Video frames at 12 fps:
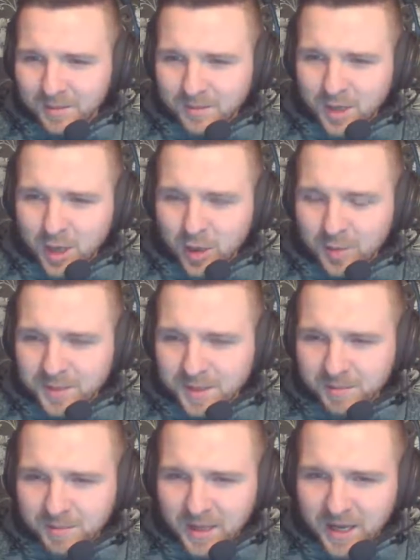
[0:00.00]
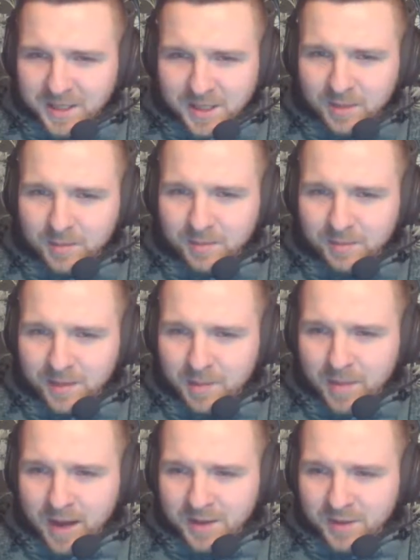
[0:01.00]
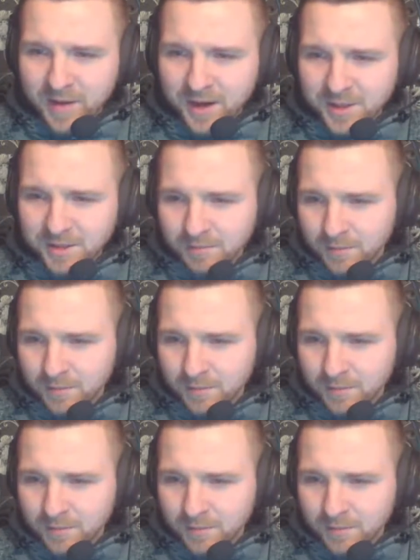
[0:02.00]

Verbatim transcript: Noobs, please come in my direction.